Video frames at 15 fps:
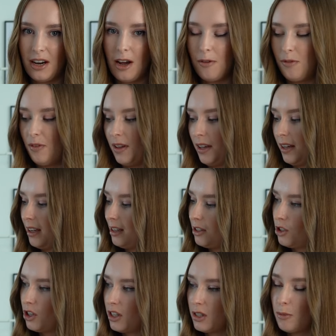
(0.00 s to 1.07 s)
I think it's
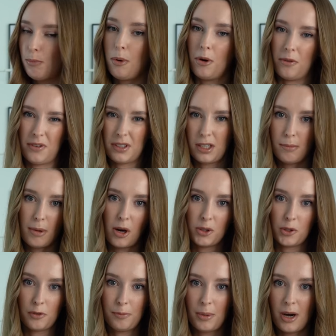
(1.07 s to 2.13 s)
just the perfect amount
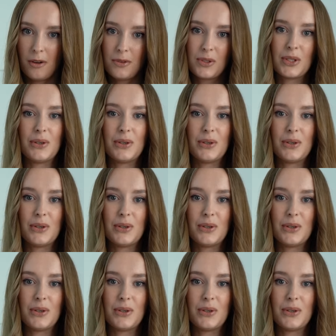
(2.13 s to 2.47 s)
of puffs,